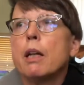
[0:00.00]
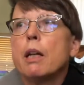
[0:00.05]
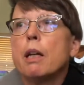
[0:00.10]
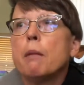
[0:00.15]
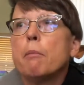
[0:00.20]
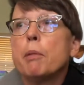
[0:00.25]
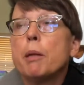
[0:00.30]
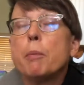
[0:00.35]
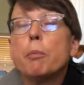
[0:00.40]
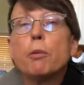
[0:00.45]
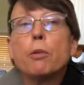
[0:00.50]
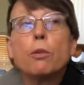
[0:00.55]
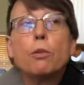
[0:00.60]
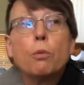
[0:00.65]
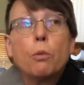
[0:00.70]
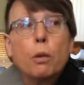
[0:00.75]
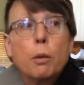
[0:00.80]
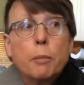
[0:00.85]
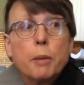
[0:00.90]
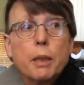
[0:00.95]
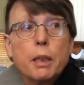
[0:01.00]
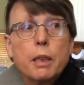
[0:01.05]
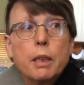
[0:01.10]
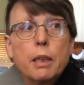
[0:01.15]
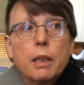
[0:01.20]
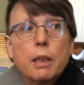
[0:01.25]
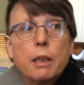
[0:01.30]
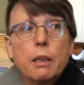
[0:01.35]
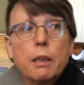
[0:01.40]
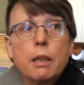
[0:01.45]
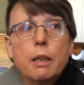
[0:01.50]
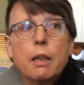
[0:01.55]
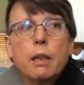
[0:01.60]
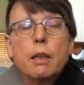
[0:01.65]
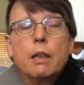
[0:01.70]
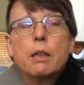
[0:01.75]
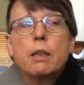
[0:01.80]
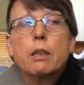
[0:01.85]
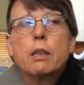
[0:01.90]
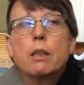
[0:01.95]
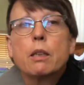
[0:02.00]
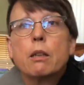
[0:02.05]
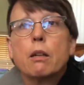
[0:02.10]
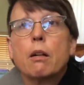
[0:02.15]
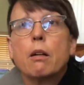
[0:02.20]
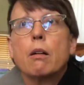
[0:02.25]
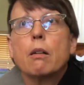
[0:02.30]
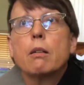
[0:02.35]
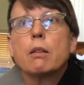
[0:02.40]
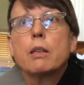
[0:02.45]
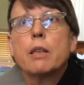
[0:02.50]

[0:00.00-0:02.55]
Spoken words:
people normally start